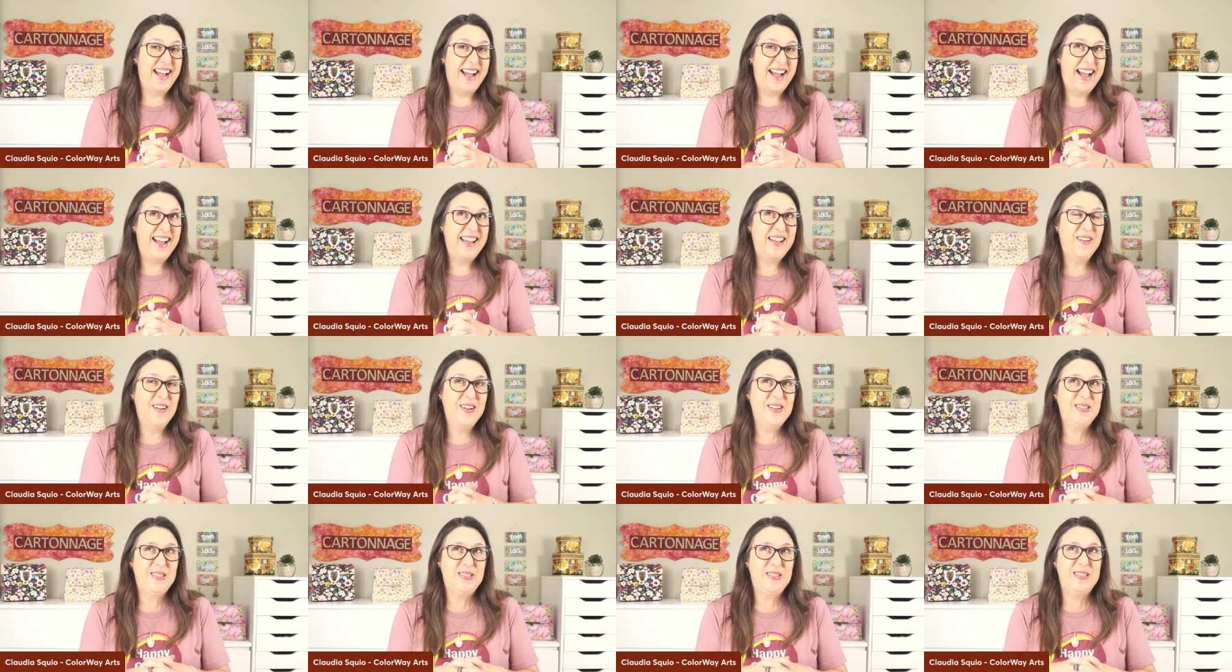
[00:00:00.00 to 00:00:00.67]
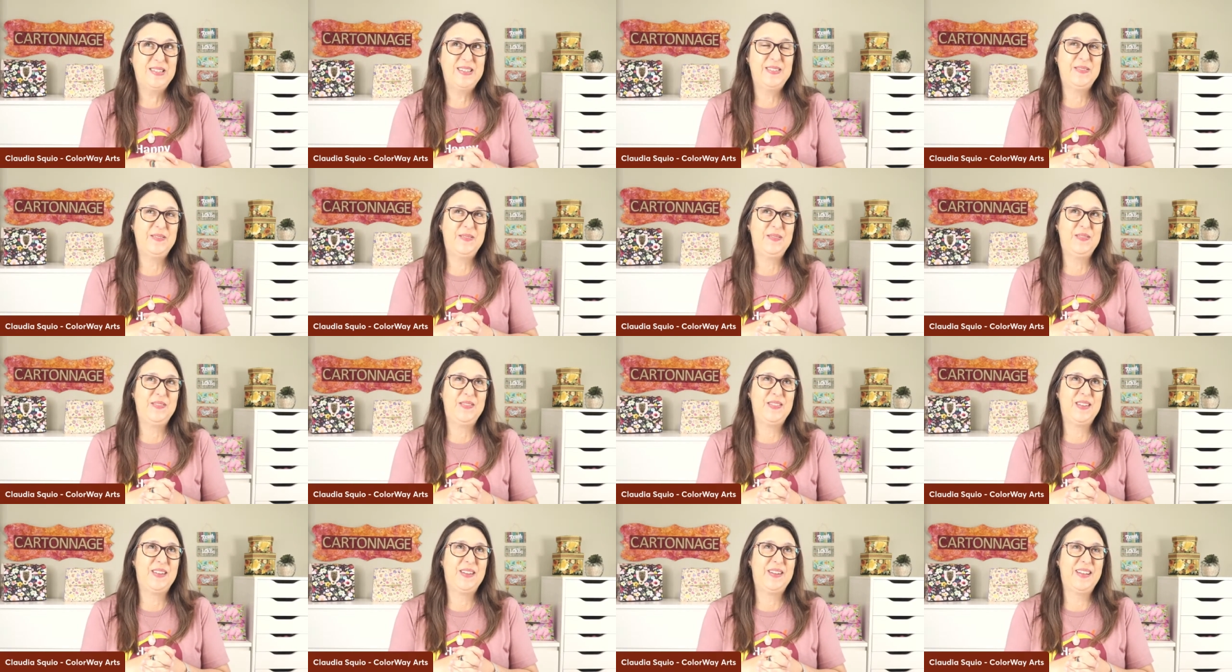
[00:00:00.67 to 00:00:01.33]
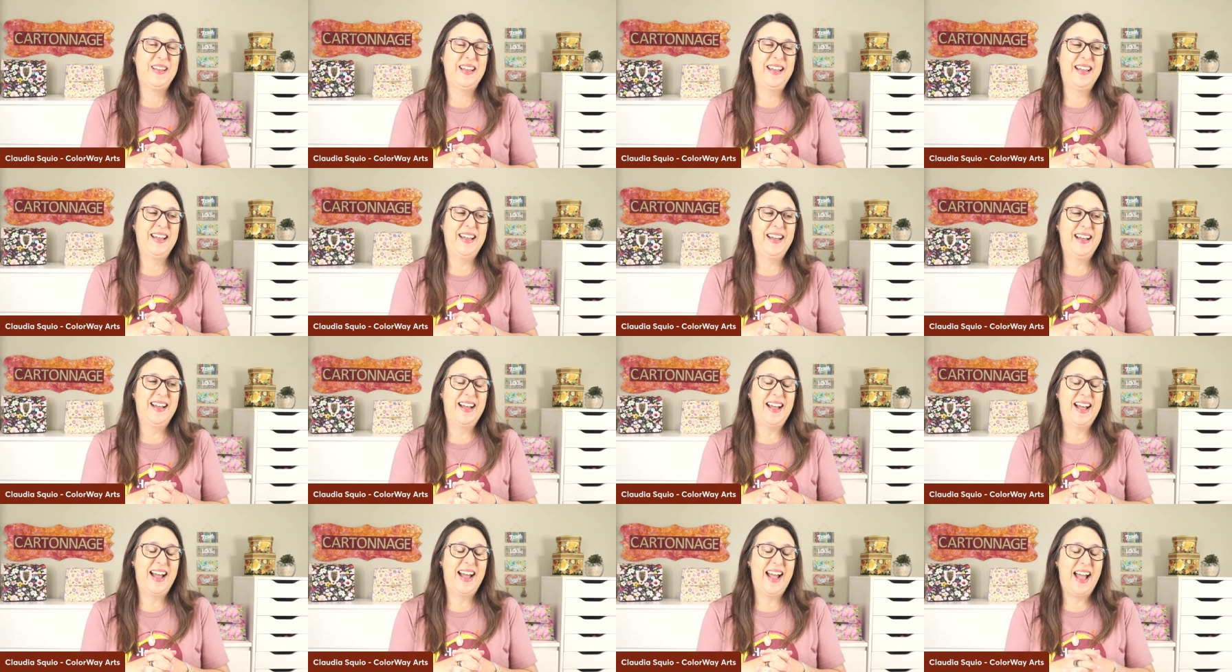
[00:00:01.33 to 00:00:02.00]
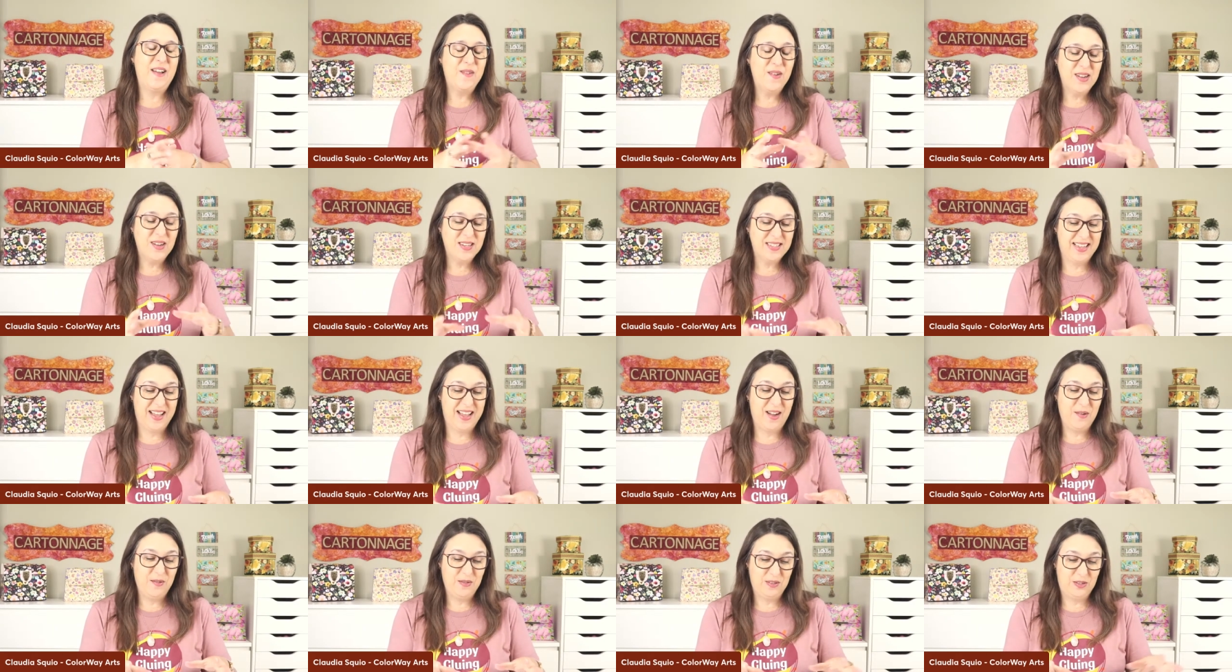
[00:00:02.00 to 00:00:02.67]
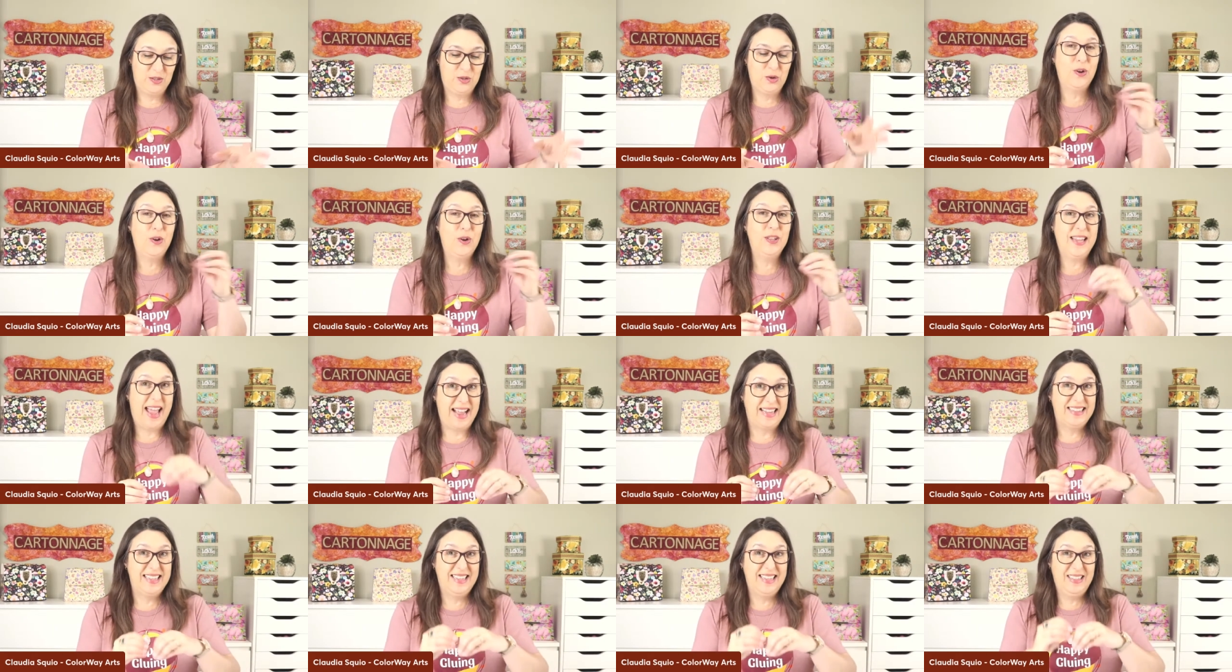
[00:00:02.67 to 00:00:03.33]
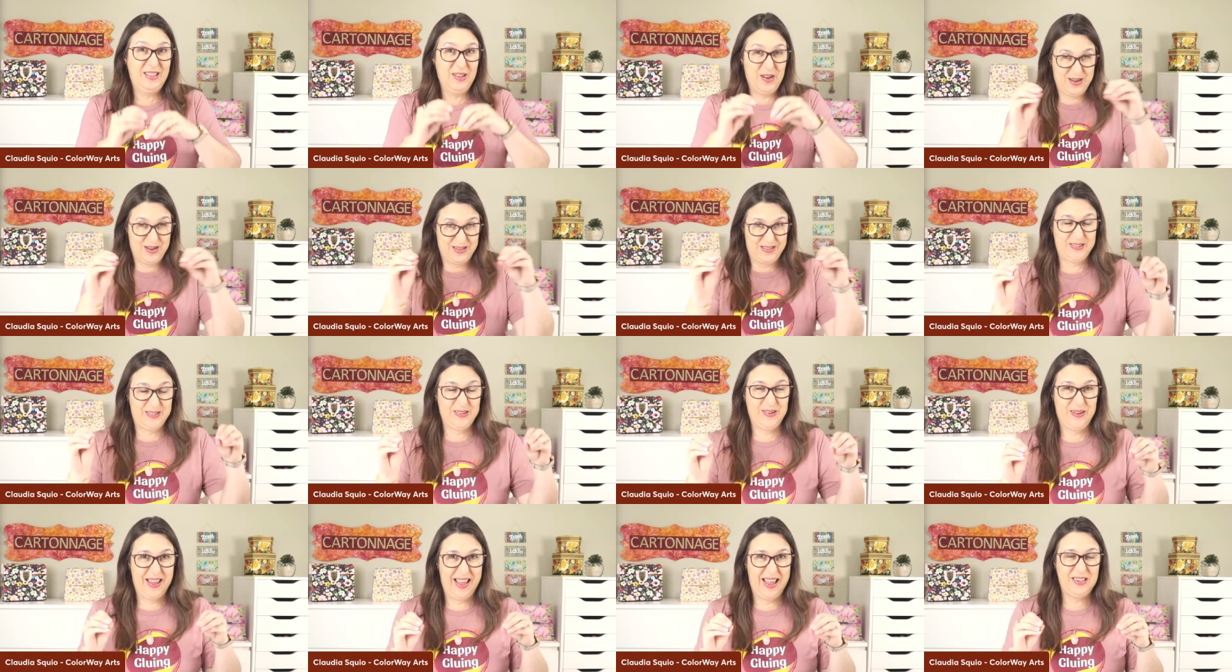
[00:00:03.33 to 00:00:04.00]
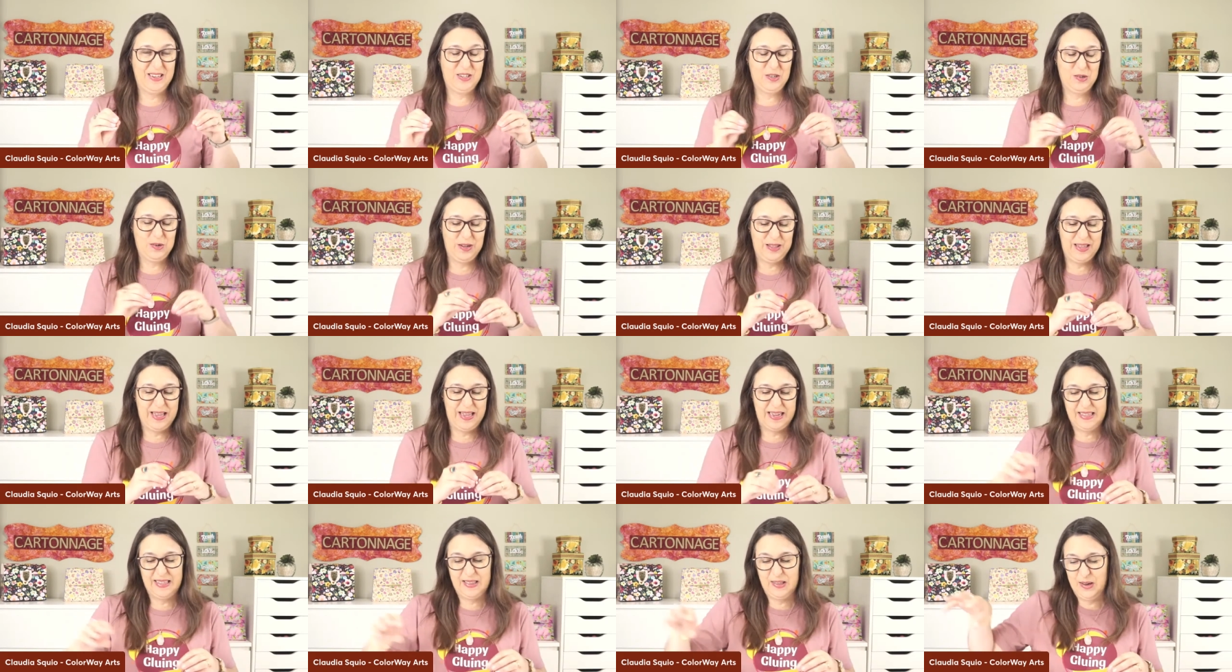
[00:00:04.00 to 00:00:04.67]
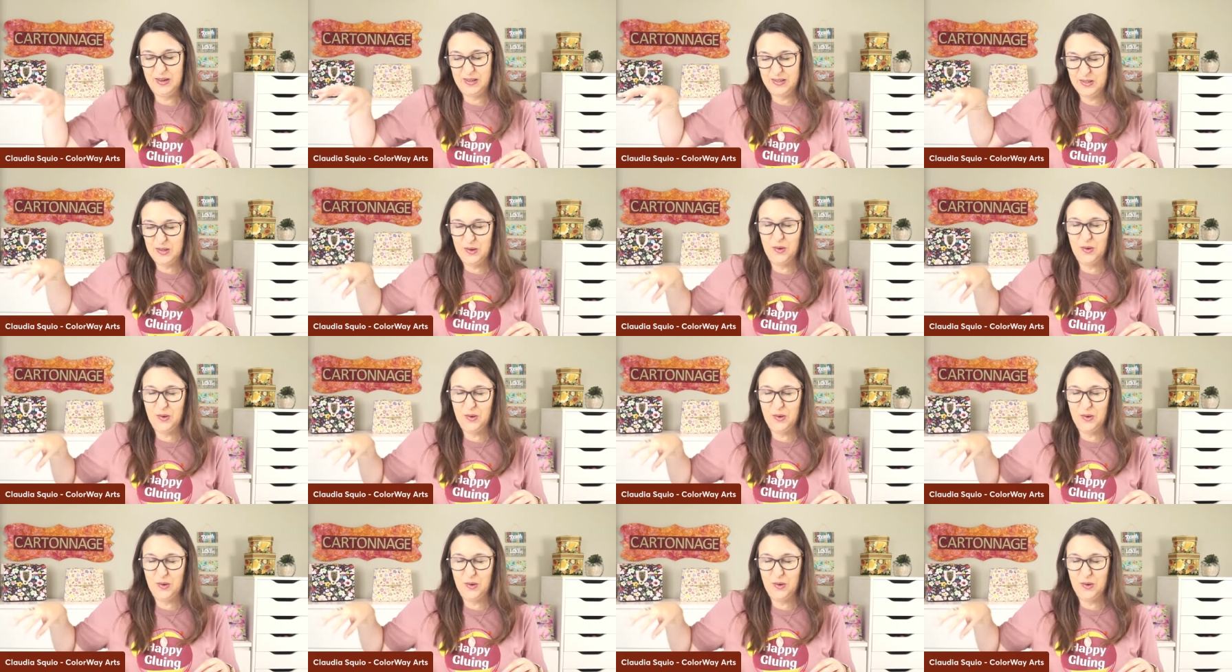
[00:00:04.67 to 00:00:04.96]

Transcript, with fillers: I was I was now to connect the dots, okay, to connect the dots.